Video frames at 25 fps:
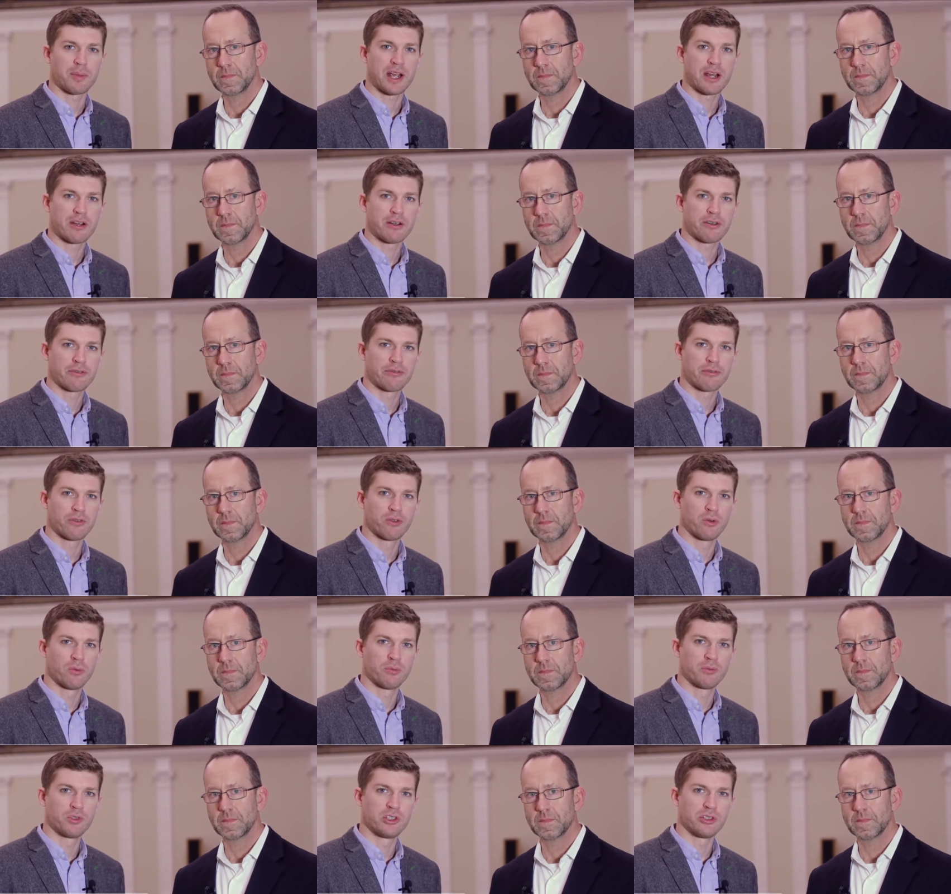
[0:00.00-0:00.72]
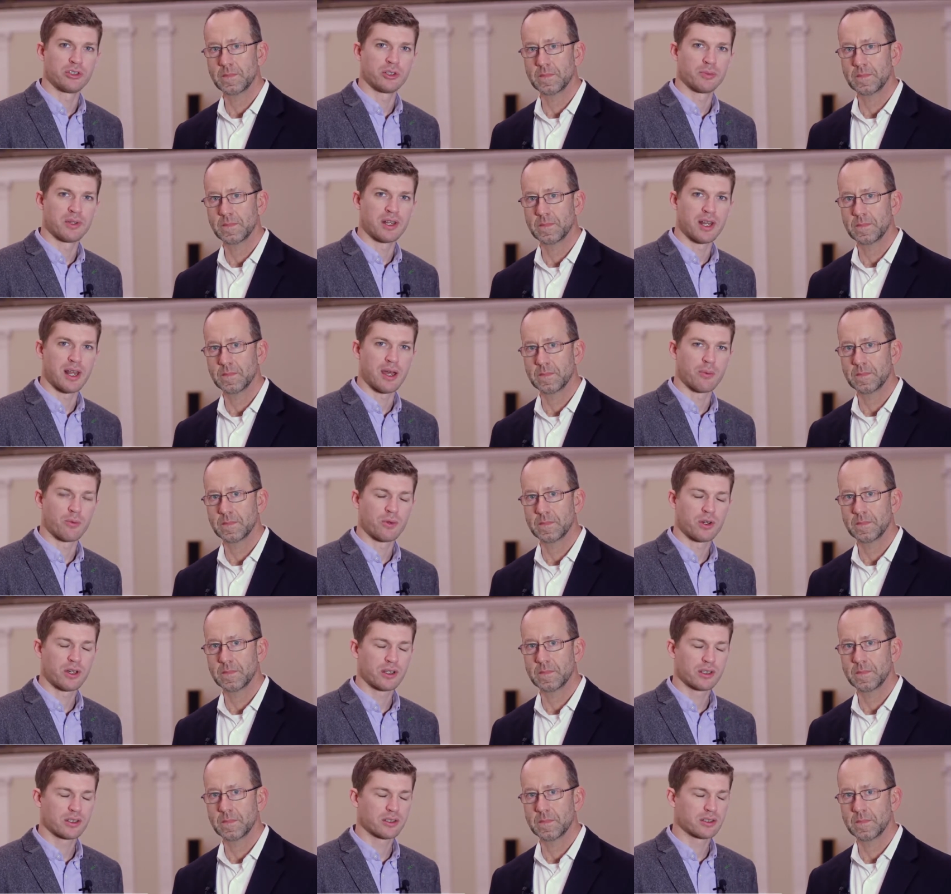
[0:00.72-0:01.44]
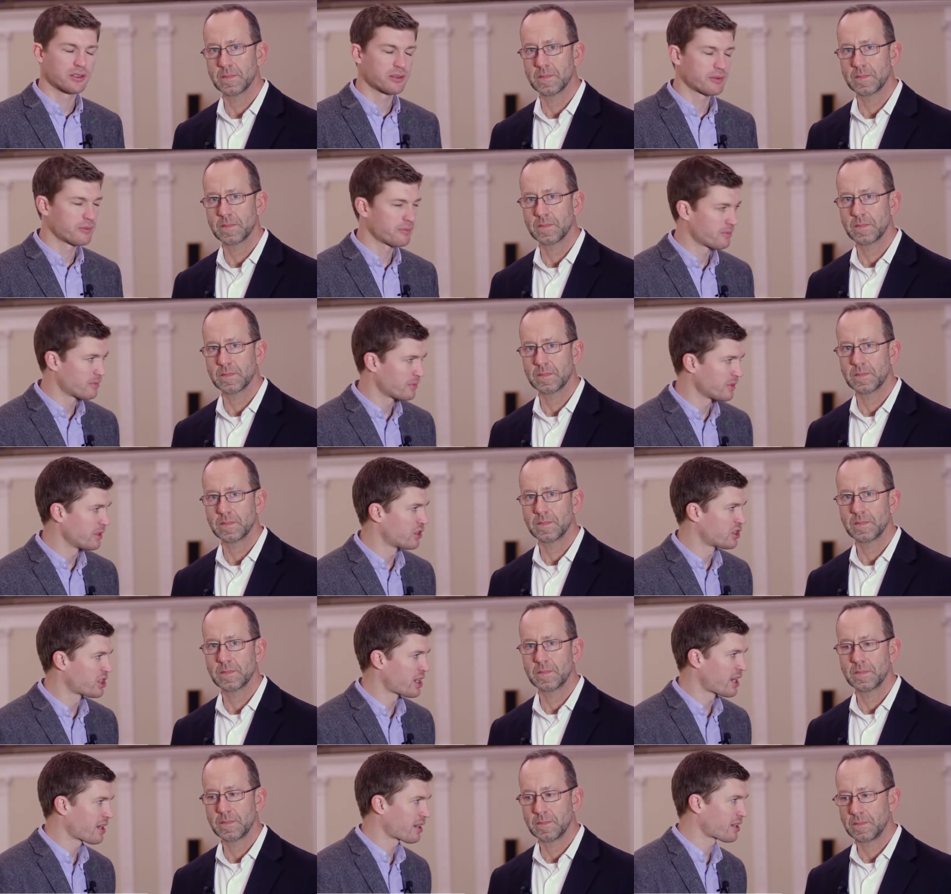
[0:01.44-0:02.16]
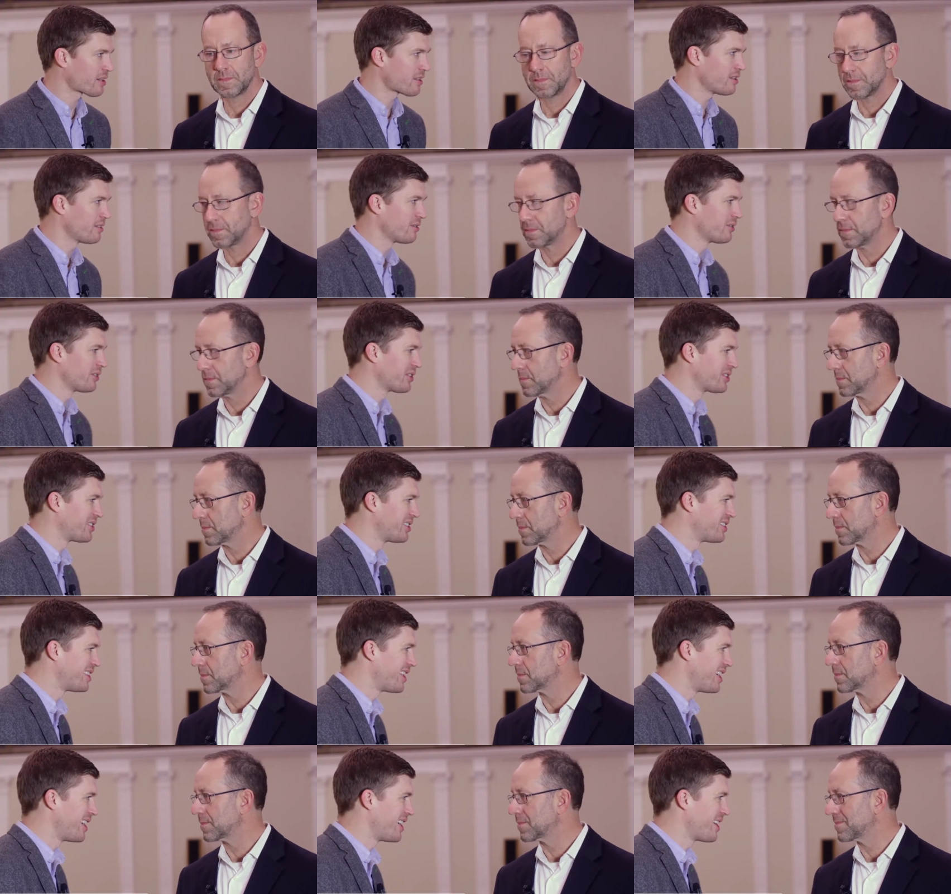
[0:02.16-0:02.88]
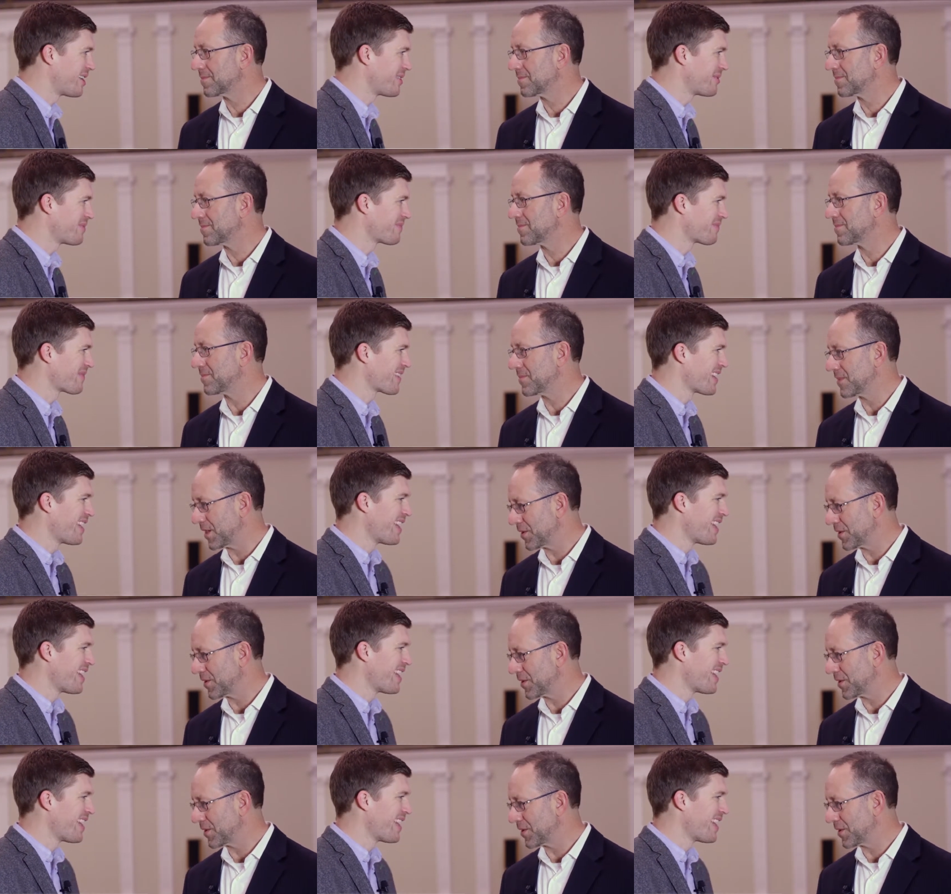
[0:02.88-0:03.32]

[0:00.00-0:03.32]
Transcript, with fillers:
Speaker 1: Barrett from Juniper Networks. Jack, nice to see you.